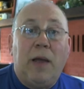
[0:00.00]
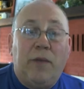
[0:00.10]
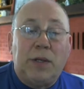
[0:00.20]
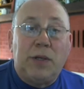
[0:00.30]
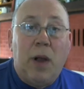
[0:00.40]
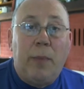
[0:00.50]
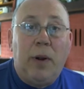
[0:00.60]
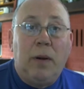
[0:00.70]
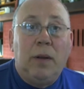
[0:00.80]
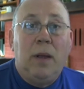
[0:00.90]
a
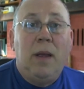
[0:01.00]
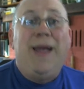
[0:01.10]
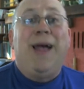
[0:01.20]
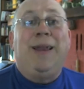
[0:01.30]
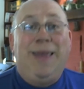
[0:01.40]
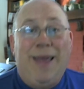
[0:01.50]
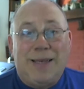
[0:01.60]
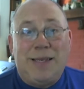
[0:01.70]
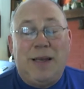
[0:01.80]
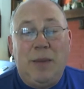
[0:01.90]
fixer-upper, and
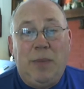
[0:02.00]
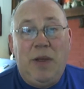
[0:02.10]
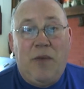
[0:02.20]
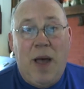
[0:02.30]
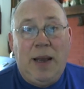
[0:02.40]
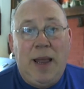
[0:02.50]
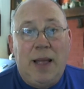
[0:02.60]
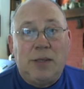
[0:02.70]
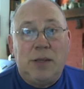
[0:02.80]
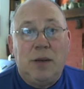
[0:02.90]
yes, it can be
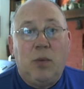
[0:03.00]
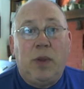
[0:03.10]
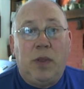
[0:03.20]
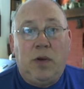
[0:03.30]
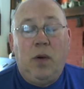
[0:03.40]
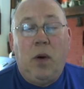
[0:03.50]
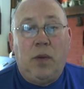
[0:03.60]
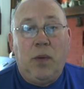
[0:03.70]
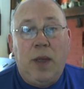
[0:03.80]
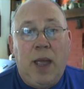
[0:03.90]
financed with the
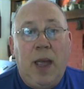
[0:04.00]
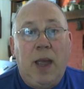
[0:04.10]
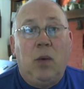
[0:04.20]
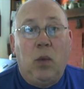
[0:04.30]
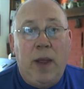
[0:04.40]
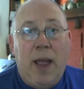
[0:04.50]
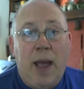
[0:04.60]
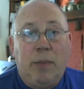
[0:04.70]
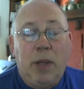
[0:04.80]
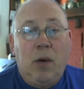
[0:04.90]
203K
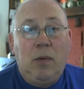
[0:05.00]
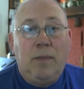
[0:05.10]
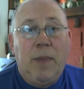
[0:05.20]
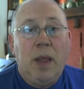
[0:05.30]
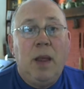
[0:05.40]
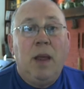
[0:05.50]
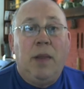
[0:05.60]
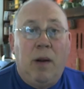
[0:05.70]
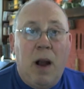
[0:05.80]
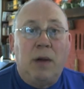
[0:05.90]
rehab loan.
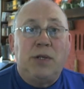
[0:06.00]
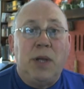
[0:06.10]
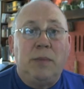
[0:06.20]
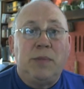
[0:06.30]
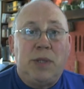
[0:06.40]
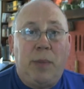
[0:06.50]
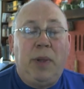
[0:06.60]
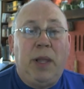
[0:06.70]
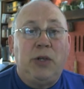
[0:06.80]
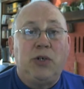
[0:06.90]
There are some
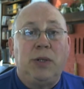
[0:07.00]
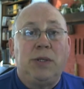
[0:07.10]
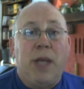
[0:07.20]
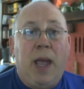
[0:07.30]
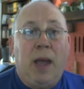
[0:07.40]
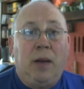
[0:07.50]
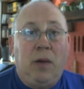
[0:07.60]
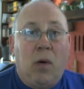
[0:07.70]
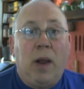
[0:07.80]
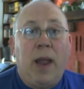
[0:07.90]
stipulations, and
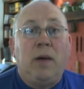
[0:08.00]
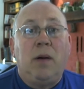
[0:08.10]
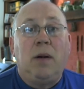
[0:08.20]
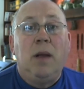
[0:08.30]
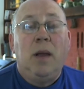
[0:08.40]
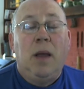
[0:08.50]
your lender